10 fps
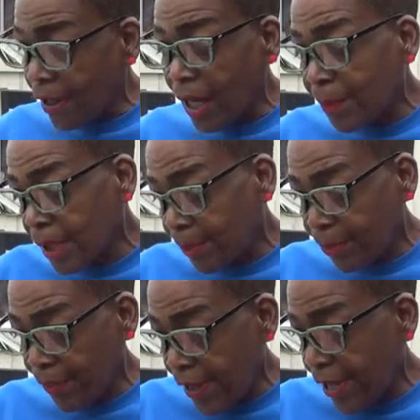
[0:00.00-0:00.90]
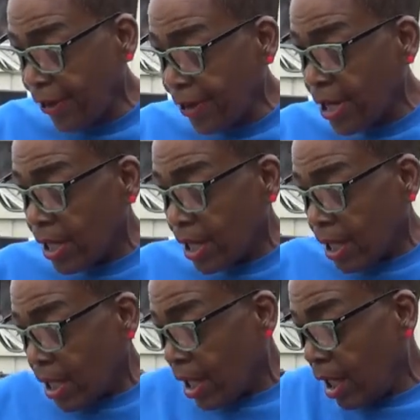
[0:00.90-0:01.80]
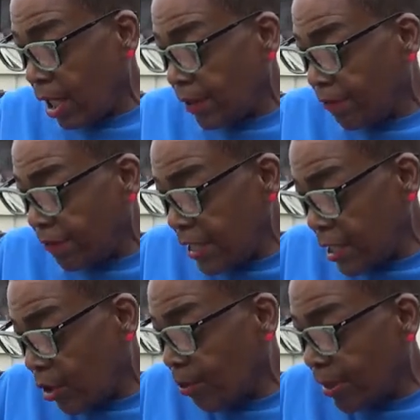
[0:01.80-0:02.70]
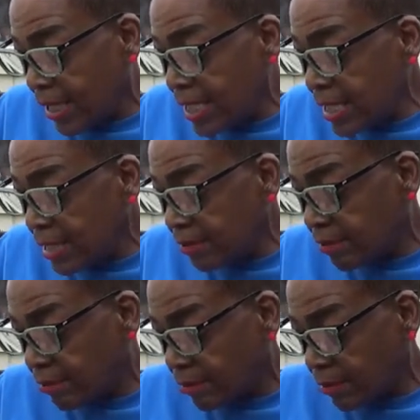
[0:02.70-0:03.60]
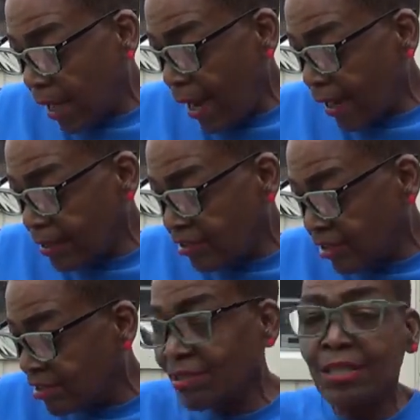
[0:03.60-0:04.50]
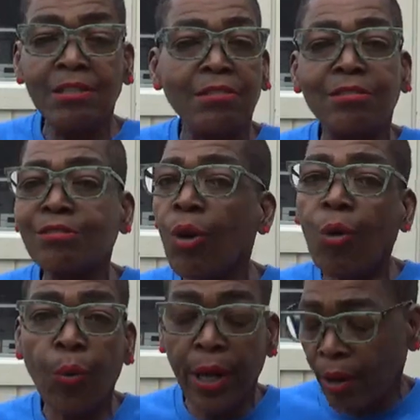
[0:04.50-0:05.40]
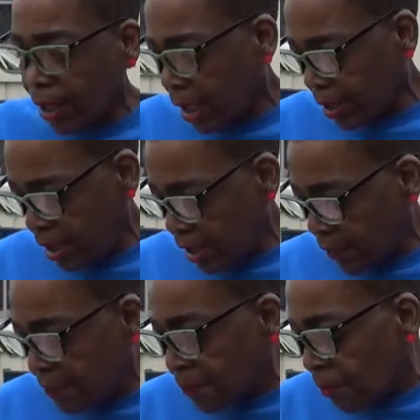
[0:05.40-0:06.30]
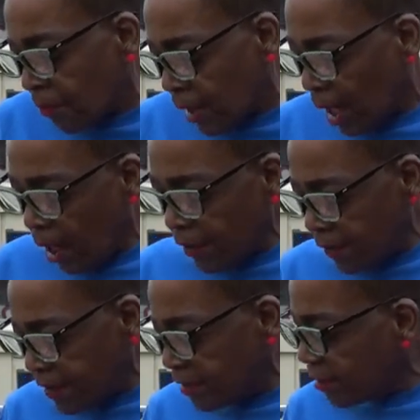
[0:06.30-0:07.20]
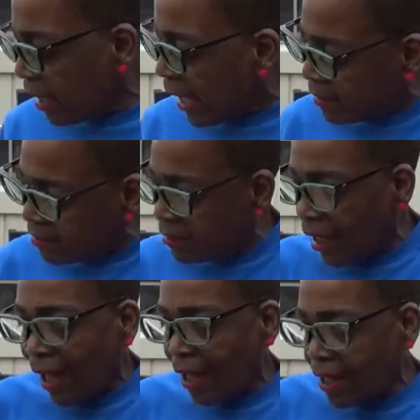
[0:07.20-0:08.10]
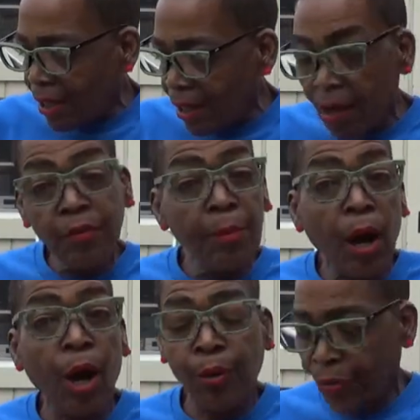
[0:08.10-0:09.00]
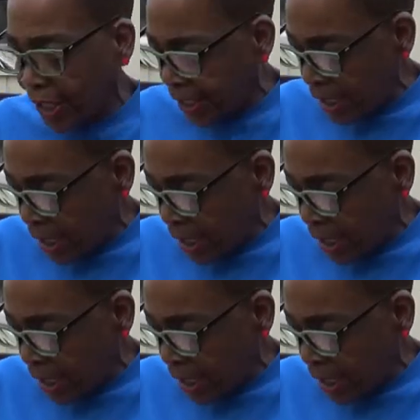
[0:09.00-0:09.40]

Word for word: coming up on there on the video, but it's, I can just see so well out of here, out of these glasses. I love them already,